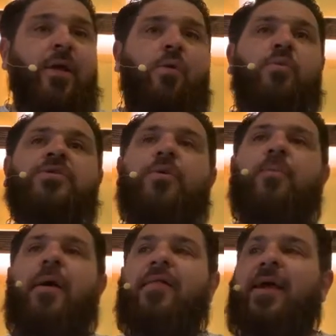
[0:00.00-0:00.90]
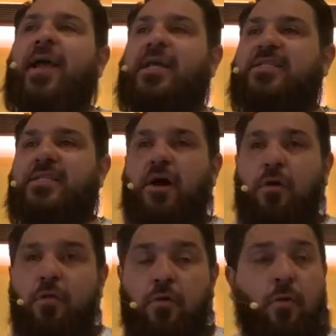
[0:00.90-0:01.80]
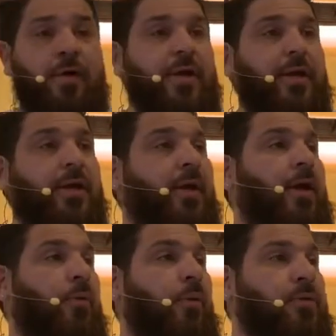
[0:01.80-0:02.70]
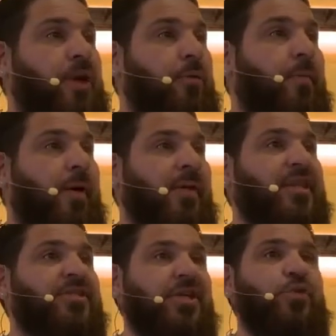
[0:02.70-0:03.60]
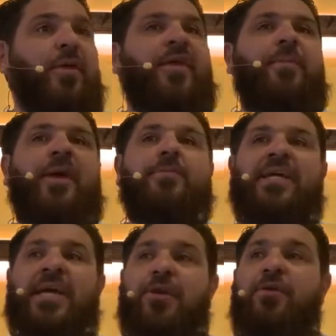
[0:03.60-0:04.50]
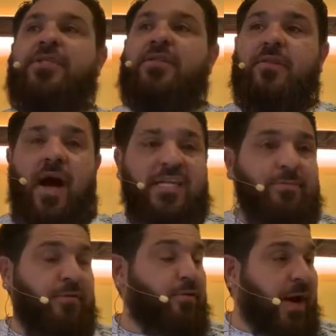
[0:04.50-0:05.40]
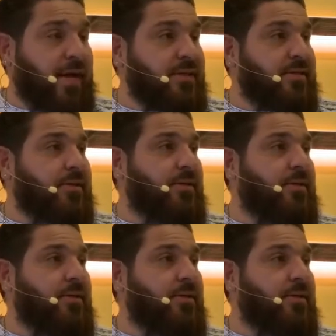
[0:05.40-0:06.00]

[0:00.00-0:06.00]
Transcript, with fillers: when we start rebelling against authority, when we start rebelling in such a way that it becomes a hindrance to the gospel of Christ,